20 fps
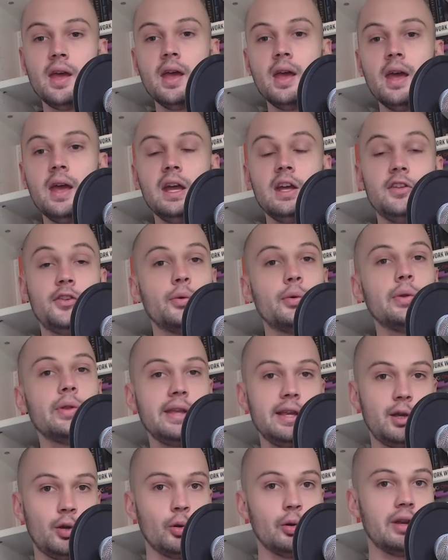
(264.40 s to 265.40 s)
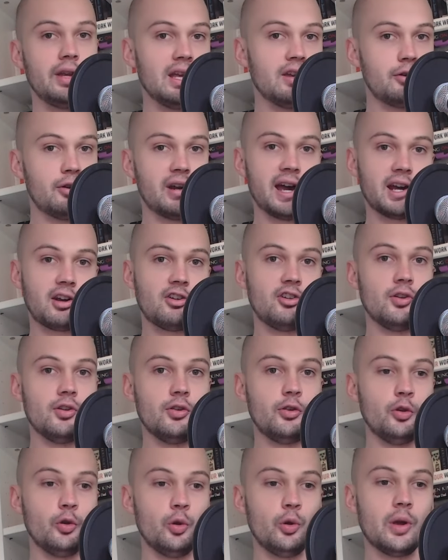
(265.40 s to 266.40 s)
It's a really good introduction
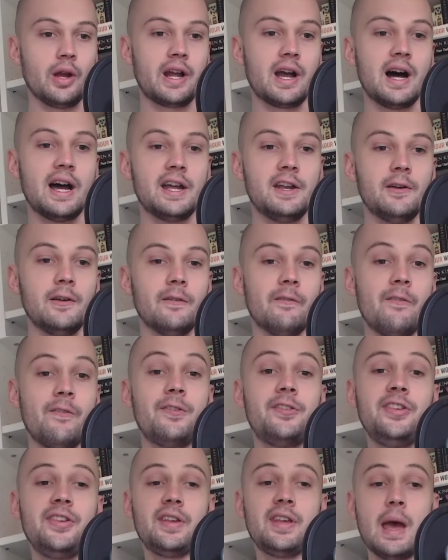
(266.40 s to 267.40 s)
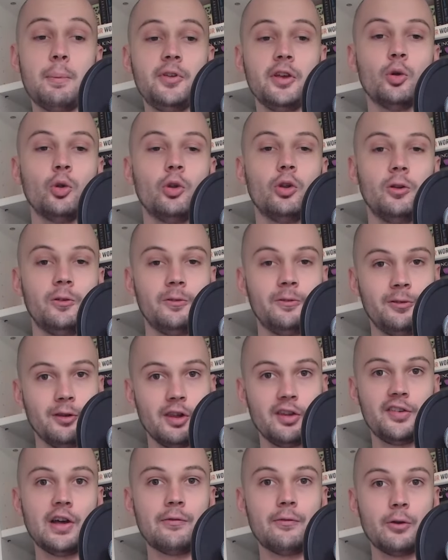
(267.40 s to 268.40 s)
to a kind of skeptical
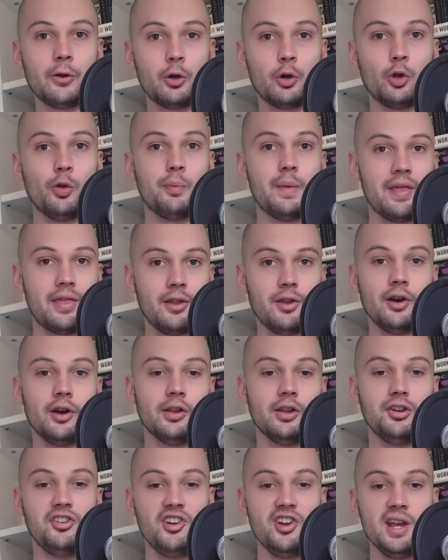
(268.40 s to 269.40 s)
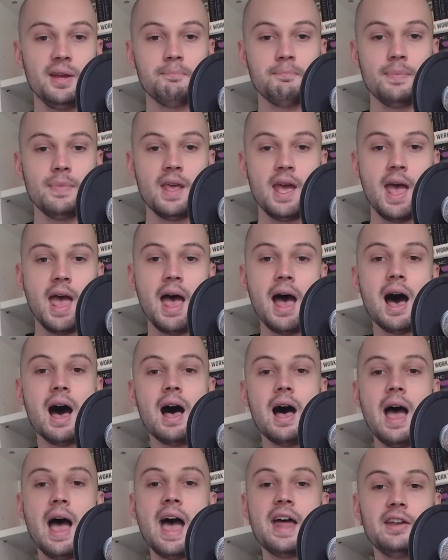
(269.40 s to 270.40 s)
philosophical methodology,
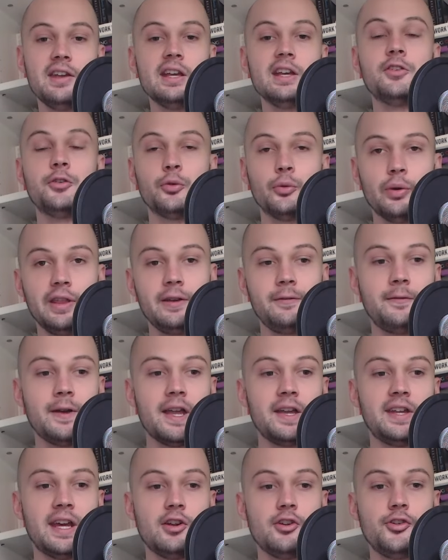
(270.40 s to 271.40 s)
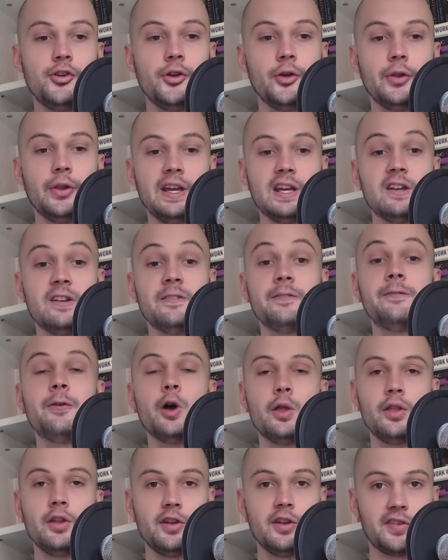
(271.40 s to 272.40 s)
and it's really foundational in further
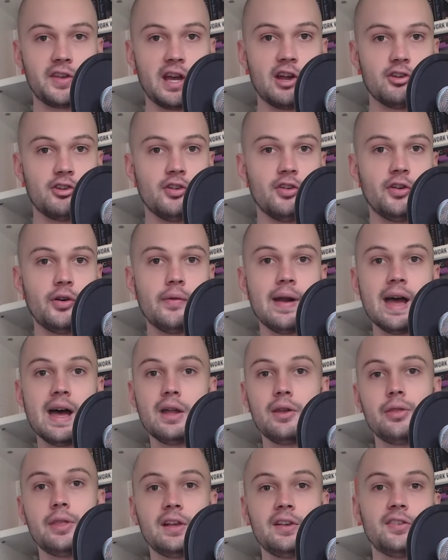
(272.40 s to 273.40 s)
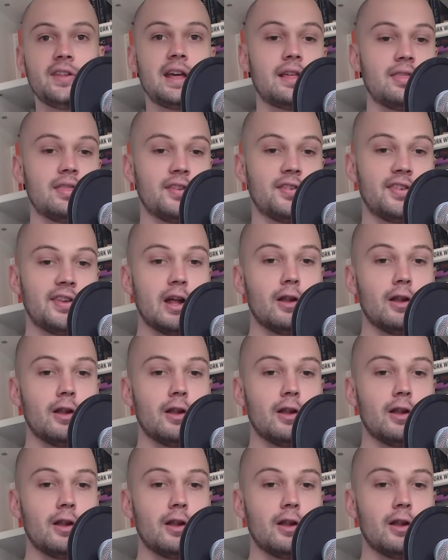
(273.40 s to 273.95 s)
discussions around things like the self.